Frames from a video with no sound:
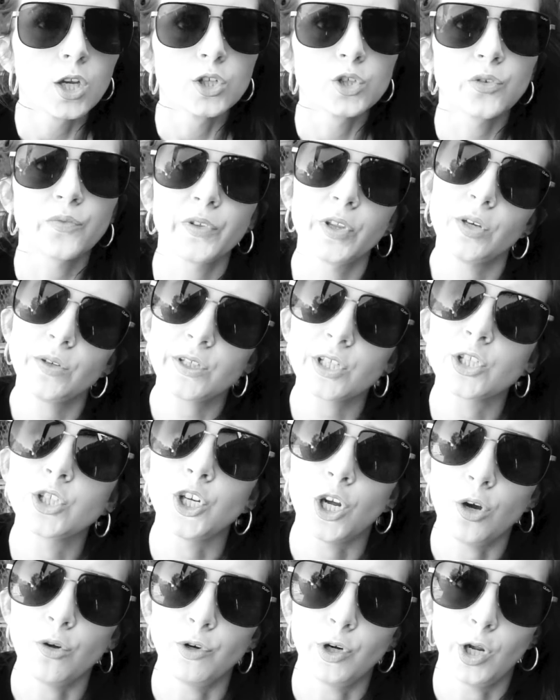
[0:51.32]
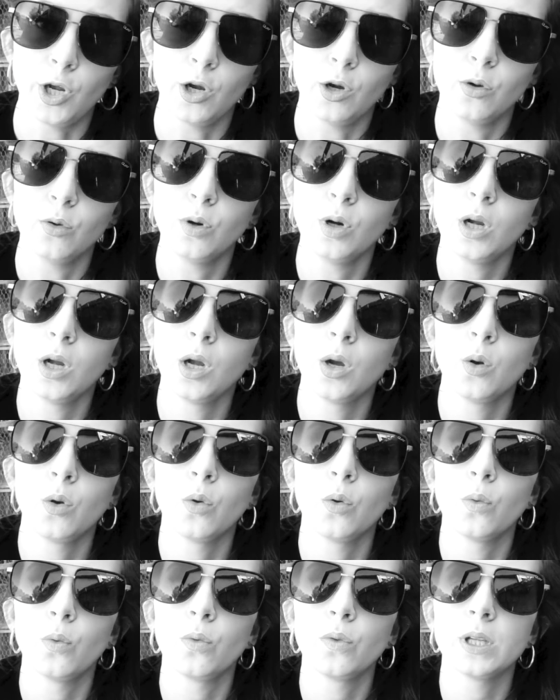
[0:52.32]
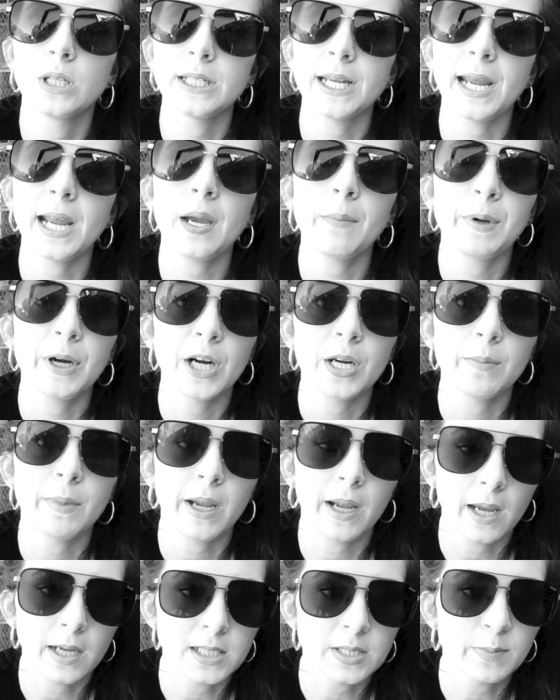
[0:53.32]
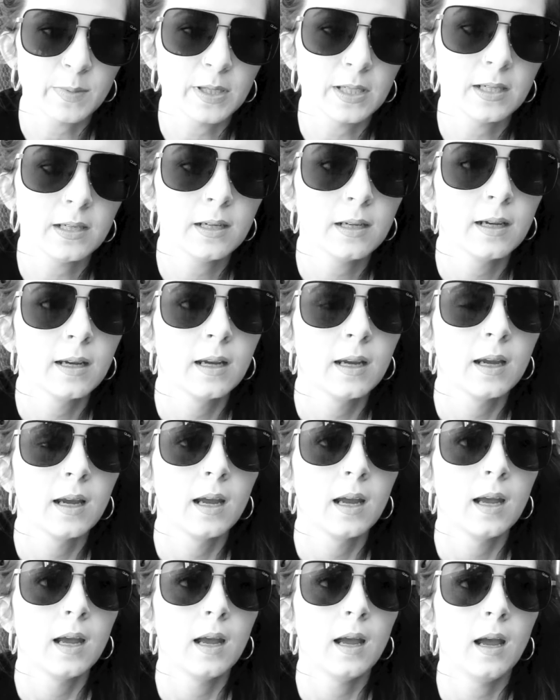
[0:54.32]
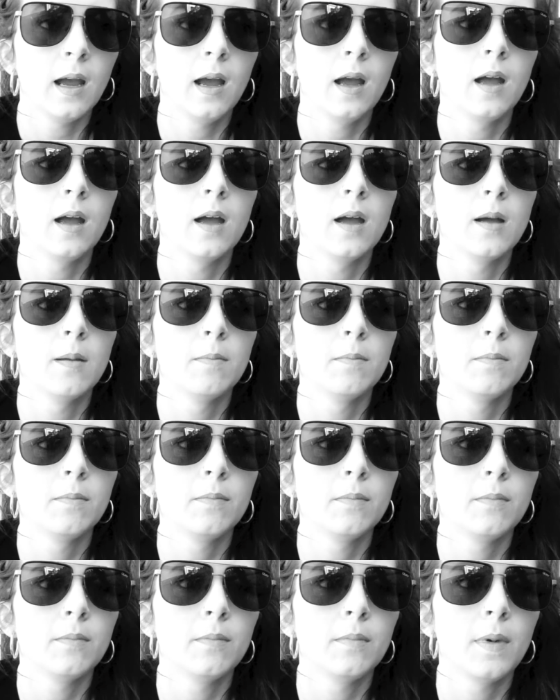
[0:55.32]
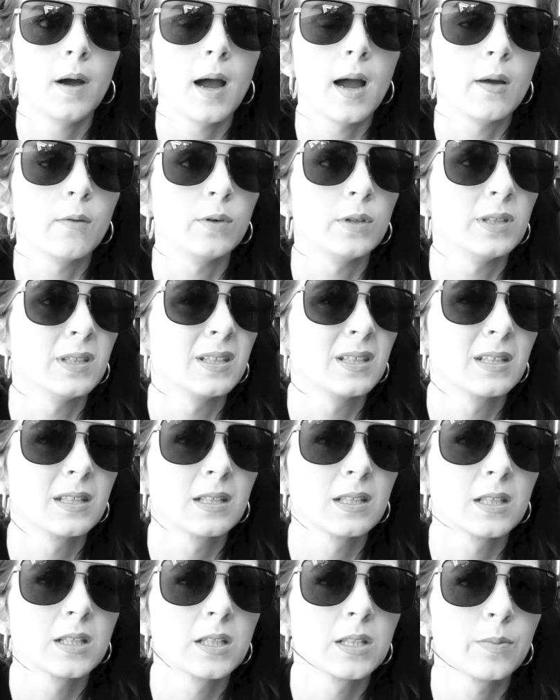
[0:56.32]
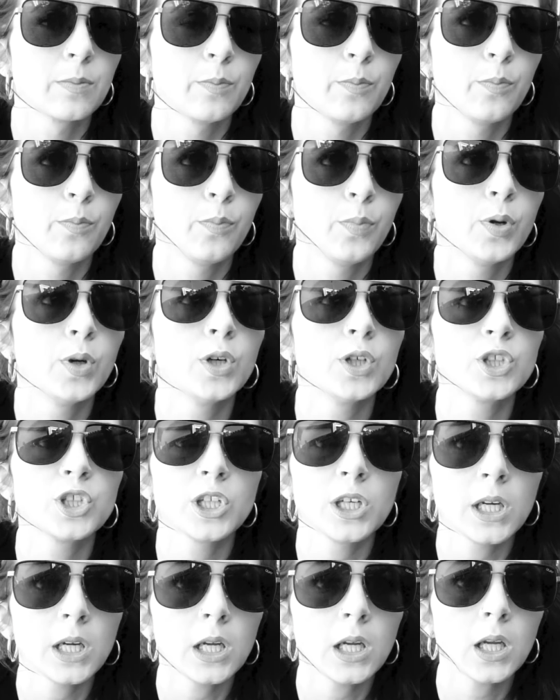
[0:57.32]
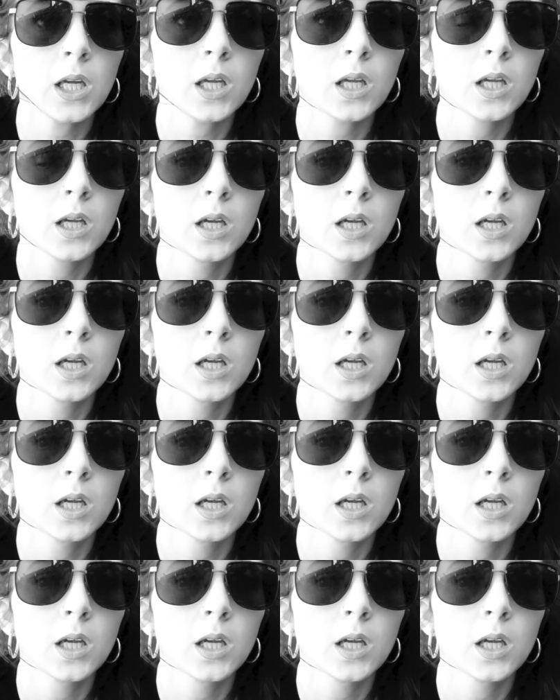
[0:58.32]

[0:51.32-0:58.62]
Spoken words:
So for those that don't know, the day I buried my husband, I was pushing